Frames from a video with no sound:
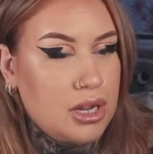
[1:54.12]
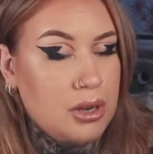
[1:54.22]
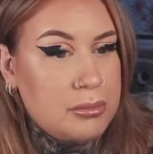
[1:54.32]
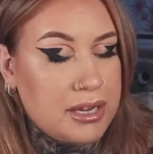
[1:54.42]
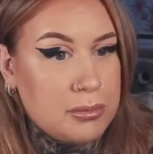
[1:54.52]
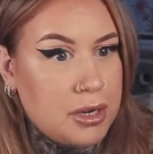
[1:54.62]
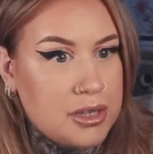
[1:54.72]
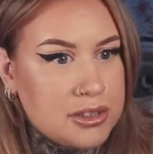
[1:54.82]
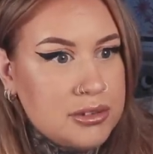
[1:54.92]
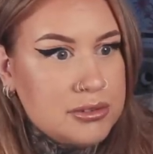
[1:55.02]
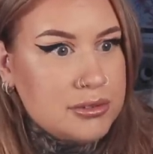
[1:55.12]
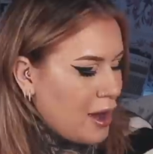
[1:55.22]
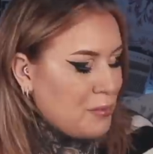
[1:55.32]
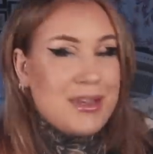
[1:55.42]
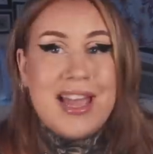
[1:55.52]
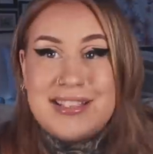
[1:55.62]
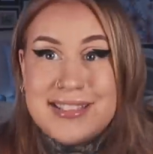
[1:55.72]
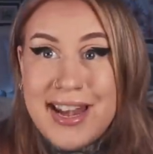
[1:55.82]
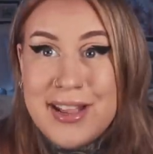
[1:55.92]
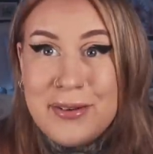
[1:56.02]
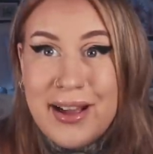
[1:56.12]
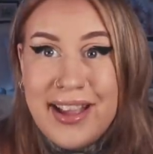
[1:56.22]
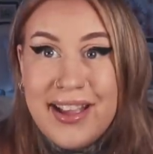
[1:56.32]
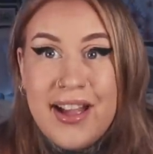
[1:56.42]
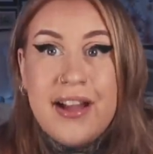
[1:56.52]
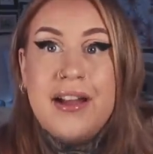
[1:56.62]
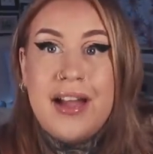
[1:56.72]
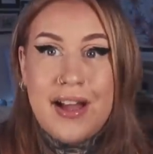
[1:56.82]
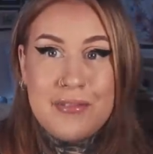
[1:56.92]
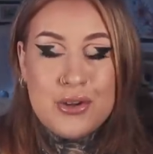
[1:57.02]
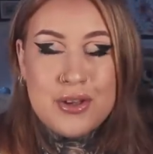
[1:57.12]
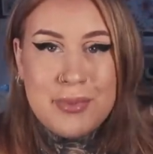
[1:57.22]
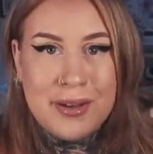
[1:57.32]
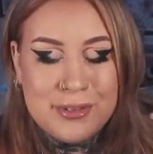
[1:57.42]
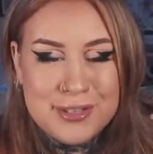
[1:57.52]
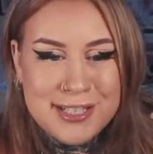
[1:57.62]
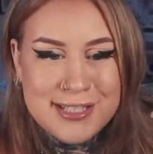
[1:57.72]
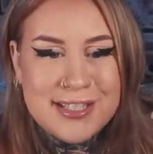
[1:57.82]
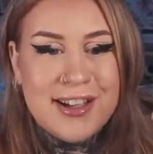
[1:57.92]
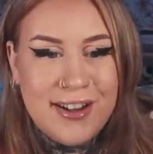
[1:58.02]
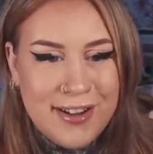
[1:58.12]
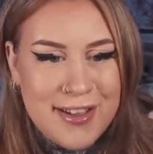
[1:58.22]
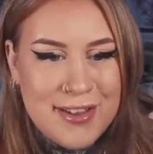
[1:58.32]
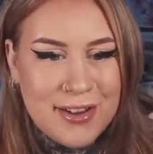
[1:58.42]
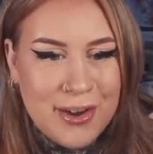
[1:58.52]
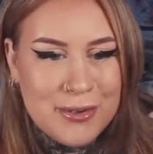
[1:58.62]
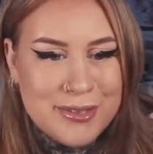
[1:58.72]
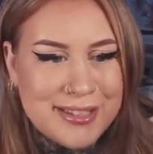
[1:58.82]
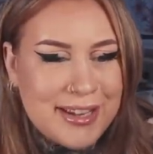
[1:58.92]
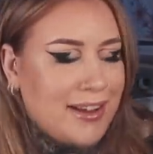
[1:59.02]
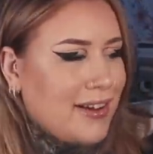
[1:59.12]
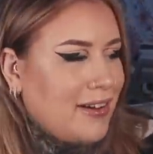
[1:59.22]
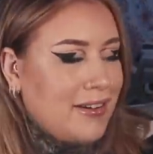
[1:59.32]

I beg your pardon. Um, but yes, anyway, have you got your beverages? Are you cozy?